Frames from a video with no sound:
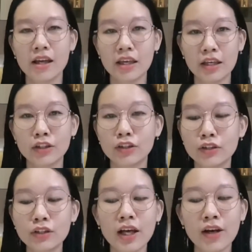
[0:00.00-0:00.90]
In
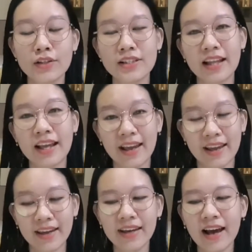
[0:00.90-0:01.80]

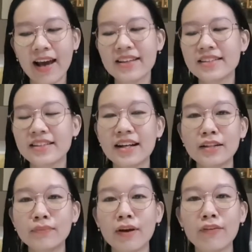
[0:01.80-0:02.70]
2008, I started
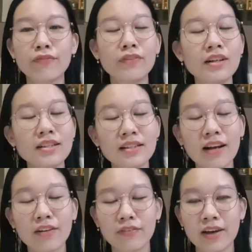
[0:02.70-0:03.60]
my first
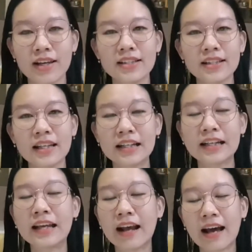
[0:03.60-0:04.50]
service
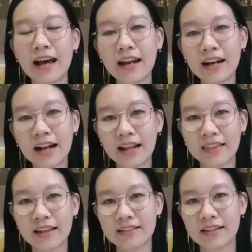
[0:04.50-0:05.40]
in GKN
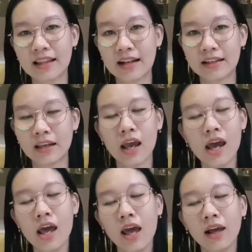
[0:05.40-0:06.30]
Aletheia Sentani.
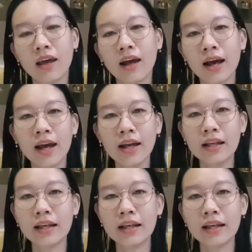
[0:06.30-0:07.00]
GKN